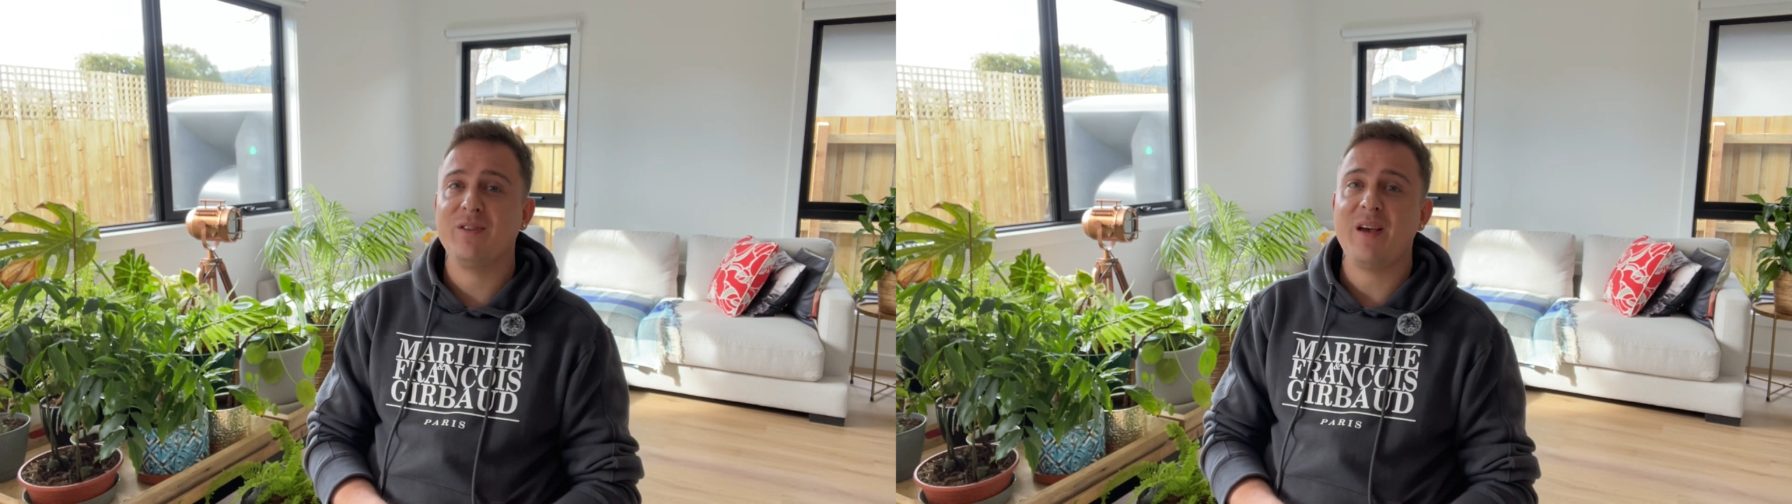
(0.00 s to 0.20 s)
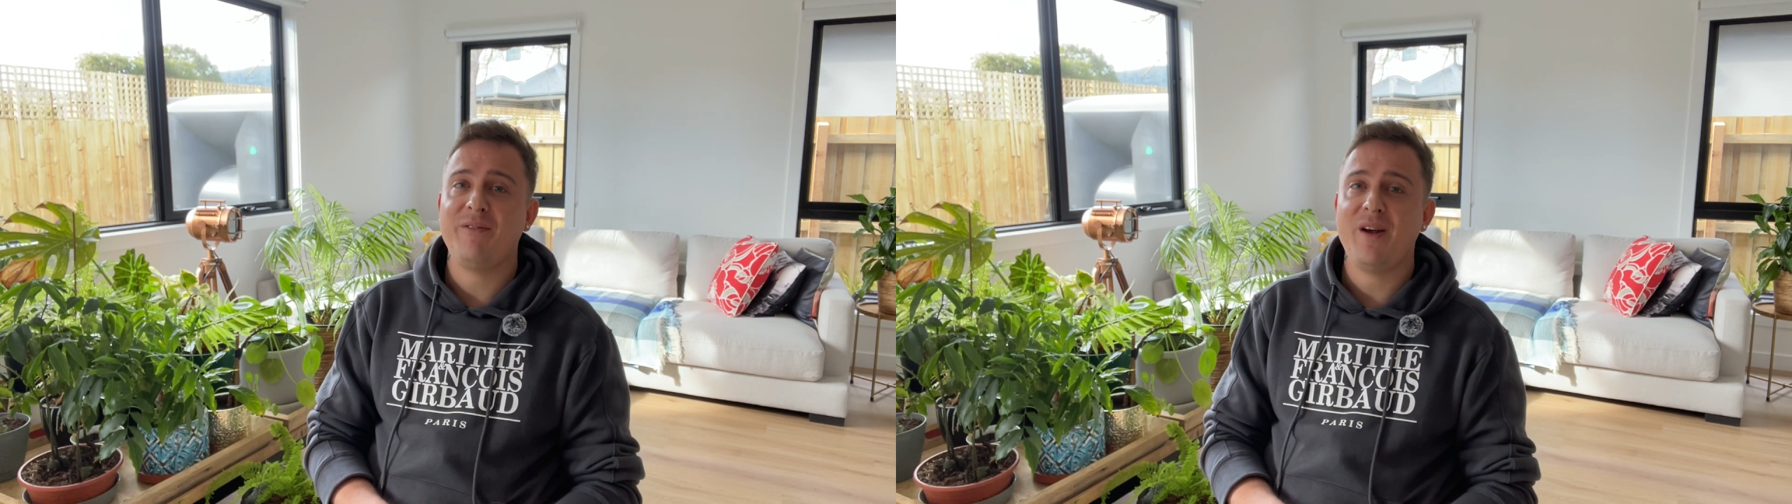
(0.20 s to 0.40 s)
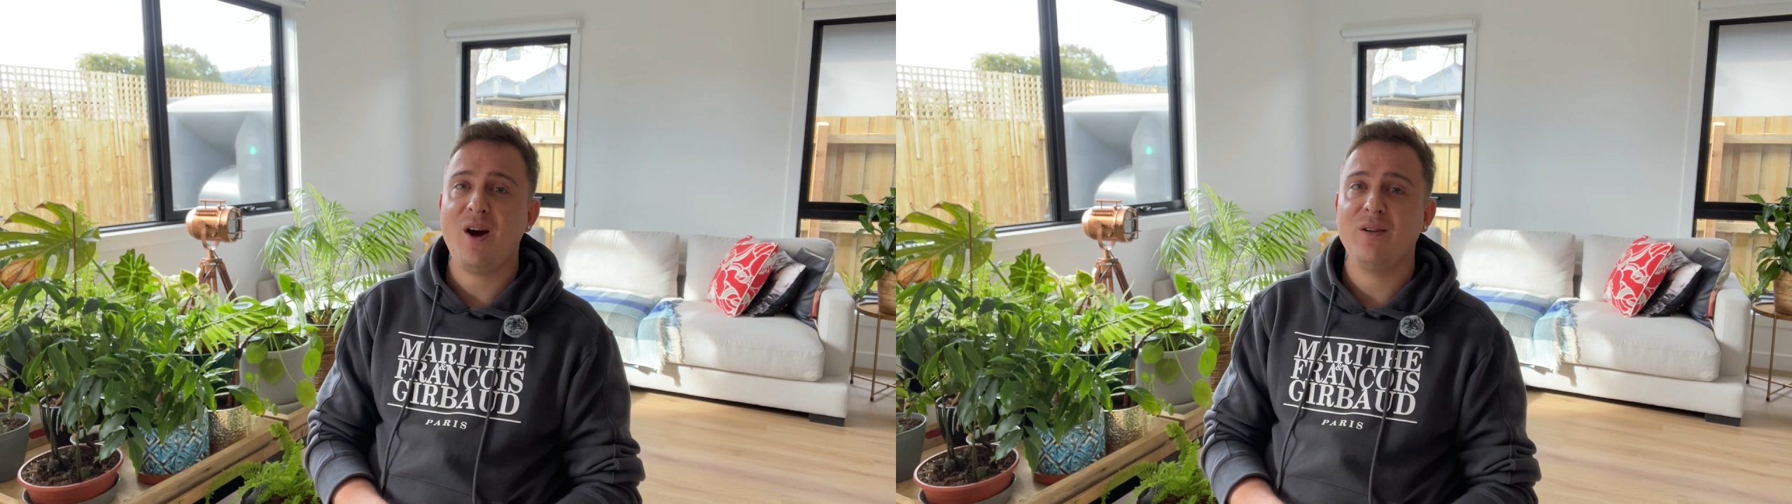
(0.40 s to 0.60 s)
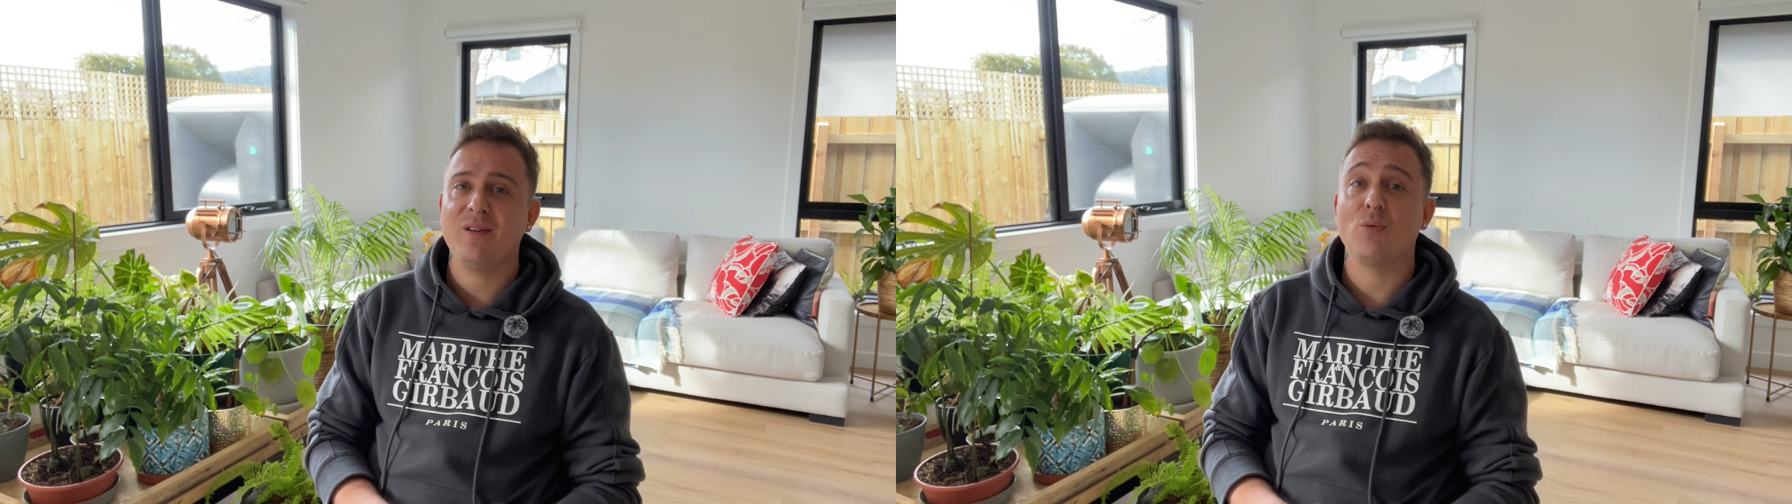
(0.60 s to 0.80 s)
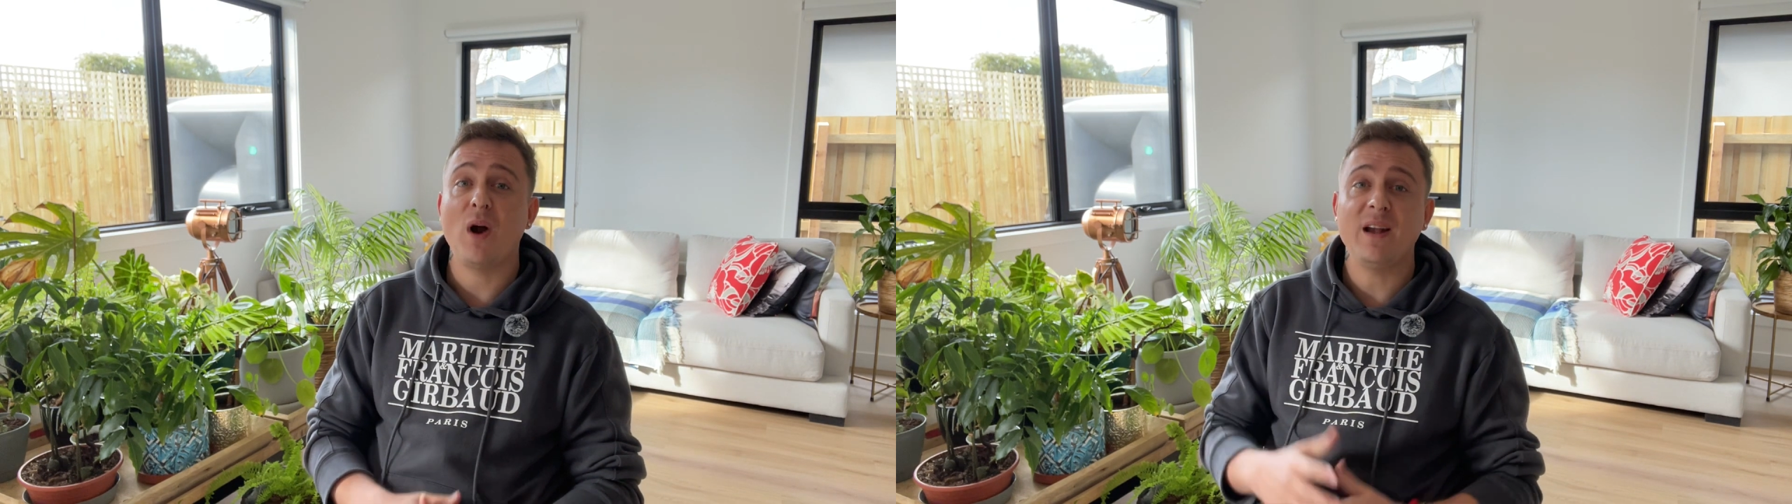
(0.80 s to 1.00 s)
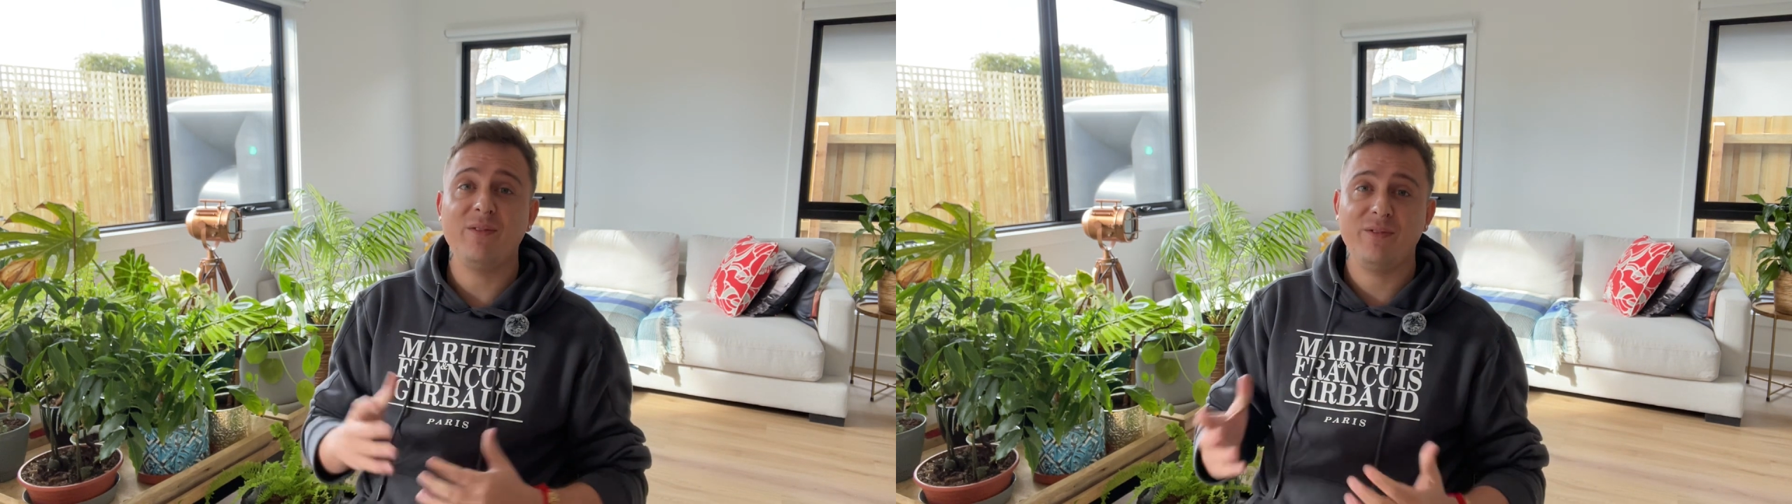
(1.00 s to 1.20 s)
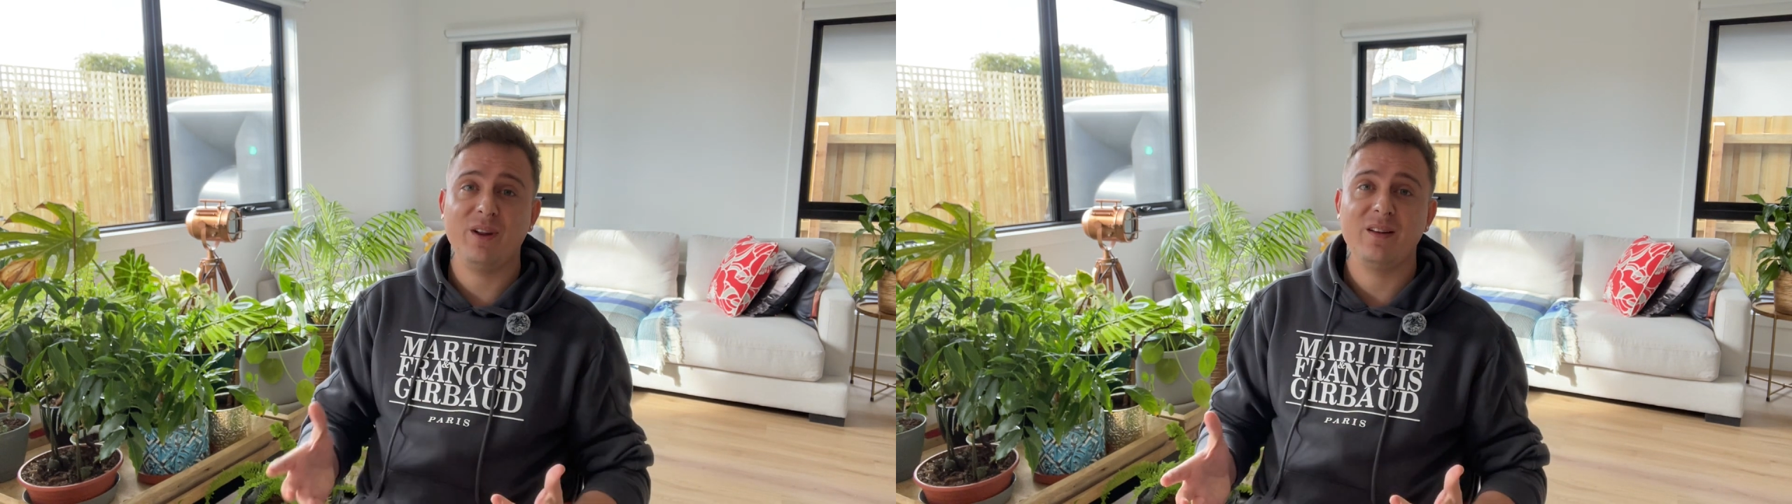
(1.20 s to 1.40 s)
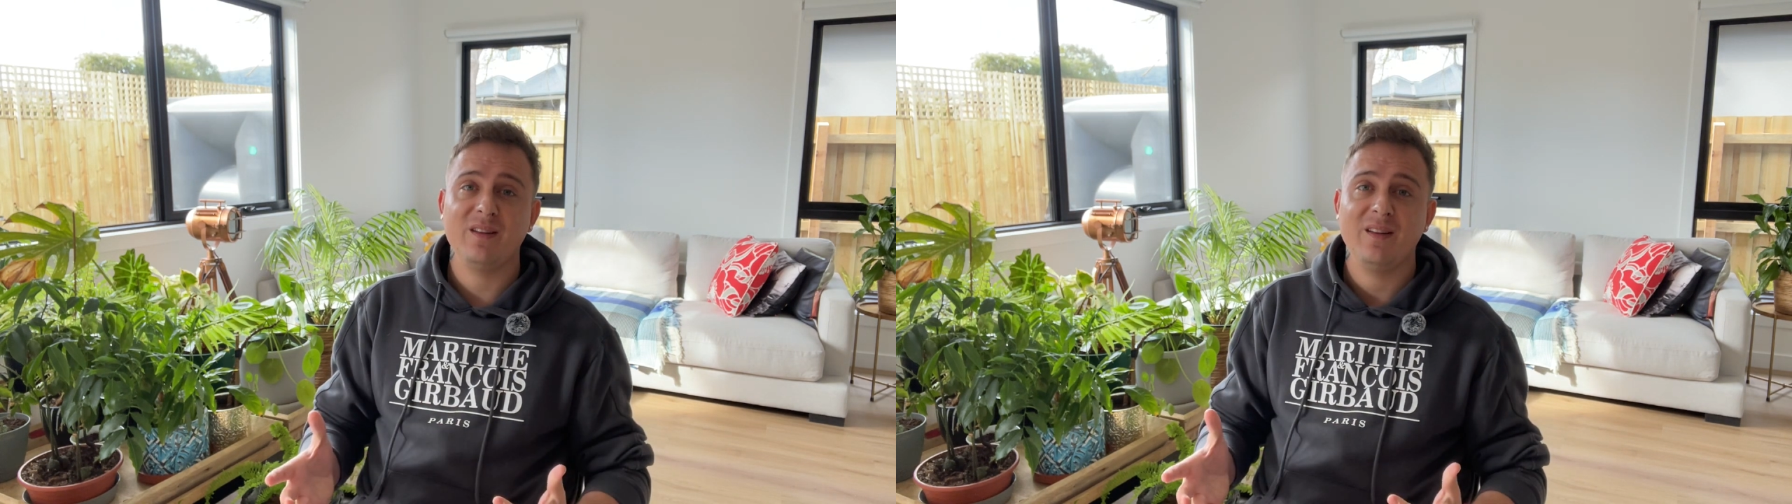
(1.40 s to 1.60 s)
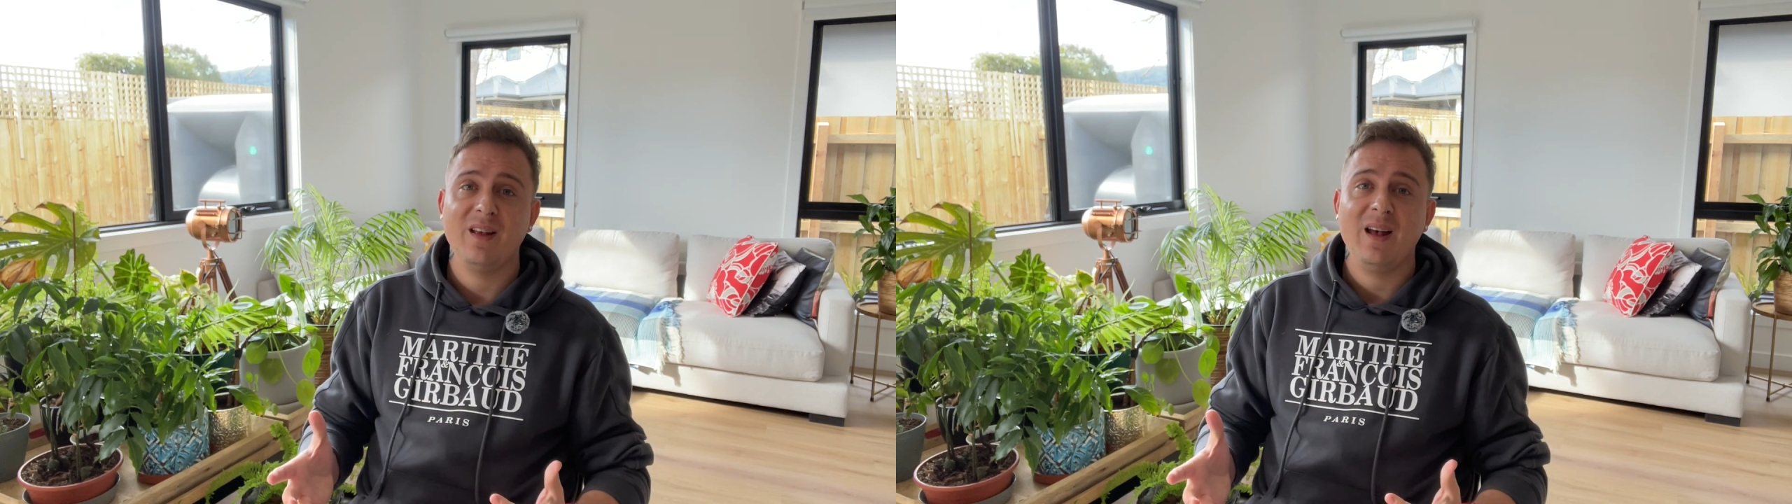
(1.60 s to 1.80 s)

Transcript: I found the right fit.